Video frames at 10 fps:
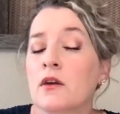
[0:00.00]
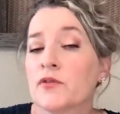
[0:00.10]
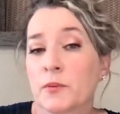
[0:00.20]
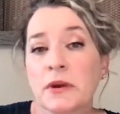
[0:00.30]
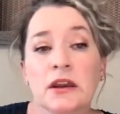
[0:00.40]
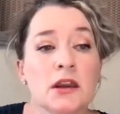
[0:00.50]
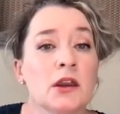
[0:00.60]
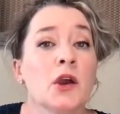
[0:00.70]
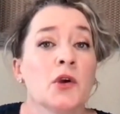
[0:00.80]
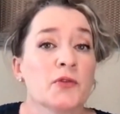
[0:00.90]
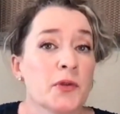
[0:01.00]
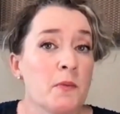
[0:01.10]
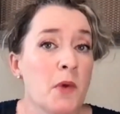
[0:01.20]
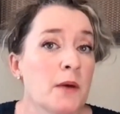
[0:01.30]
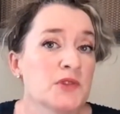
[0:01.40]
for me, for the
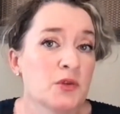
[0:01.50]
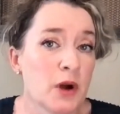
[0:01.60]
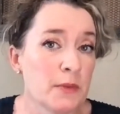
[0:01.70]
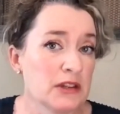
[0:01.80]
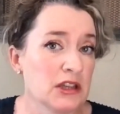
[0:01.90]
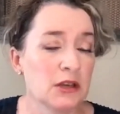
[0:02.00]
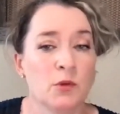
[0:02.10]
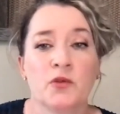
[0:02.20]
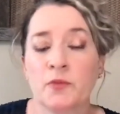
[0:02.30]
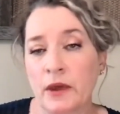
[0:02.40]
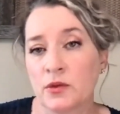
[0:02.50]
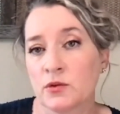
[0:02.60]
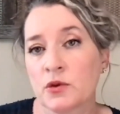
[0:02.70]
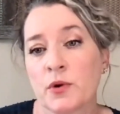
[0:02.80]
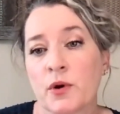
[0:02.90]
moms who are on my team who've been
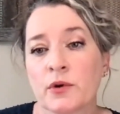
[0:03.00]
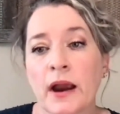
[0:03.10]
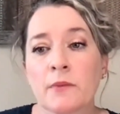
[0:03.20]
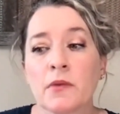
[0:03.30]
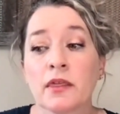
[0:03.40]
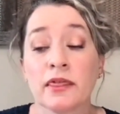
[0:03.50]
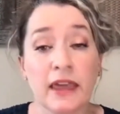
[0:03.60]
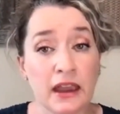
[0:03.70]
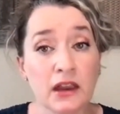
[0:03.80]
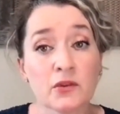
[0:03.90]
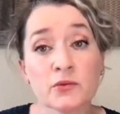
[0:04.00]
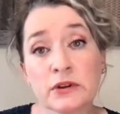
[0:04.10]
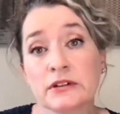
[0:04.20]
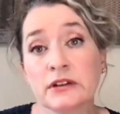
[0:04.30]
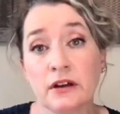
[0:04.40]
through the program, they
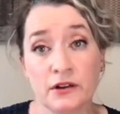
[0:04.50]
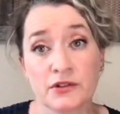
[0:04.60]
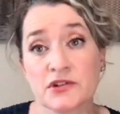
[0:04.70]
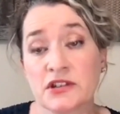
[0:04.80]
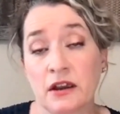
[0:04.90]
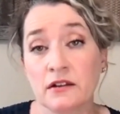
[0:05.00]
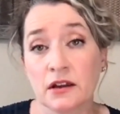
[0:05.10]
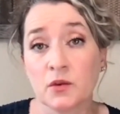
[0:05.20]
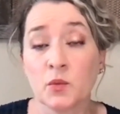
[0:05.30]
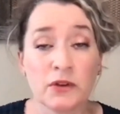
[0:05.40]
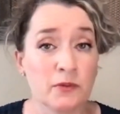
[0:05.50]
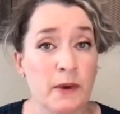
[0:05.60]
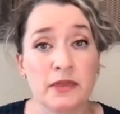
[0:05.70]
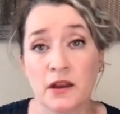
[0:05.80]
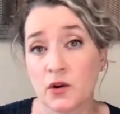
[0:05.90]
really understand it. We've
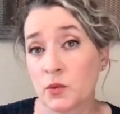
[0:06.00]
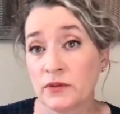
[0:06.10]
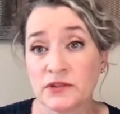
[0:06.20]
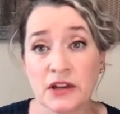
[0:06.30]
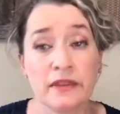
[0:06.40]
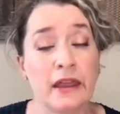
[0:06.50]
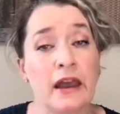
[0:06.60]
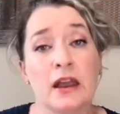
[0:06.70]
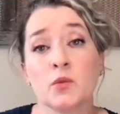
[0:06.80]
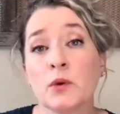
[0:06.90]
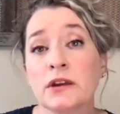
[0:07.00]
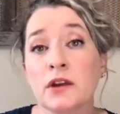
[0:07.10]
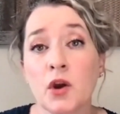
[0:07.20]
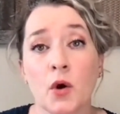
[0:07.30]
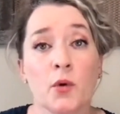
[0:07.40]
been there, we've done that, and we
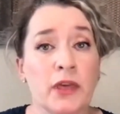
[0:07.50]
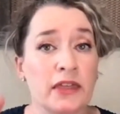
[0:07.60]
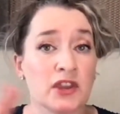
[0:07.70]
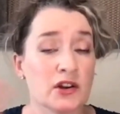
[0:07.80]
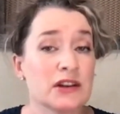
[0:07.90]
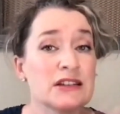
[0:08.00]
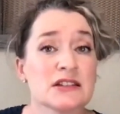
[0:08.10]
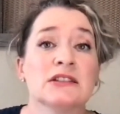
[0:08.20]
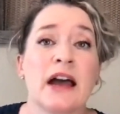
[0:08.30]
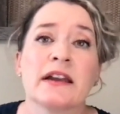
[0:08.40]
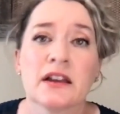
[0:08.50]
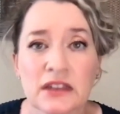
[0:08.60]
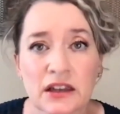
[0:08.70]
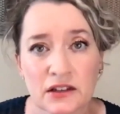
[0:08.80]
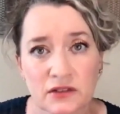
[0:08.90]
know that there is a light at
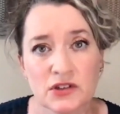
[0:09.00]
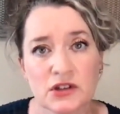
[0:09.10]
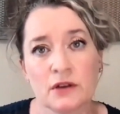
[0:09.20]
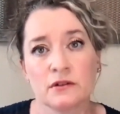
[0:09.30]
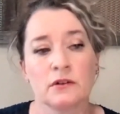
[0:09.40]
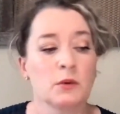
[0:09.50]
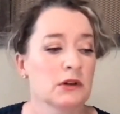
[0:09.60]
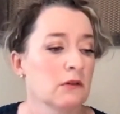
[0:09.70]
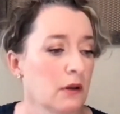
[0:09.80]
the end of the tunnel and we know